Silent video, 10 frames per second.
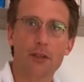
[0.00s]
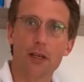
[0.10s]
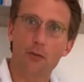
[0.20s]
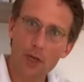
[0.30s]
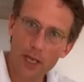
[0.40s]

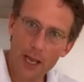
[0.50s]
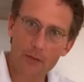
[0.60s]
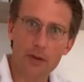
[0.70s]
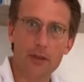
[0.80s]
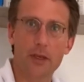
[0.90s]
that really
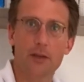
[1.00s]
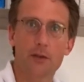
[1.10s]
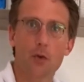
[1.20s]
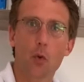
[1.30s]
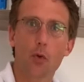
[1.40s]
everything is
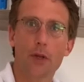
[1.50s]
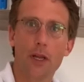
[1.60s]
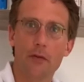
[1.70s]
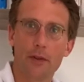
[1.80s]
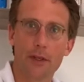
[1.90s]
in order and
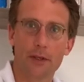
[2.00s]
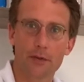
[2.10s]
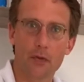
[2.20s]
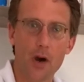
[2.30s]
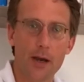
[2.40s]
everything is
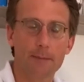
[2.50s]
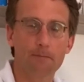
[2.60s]
fine?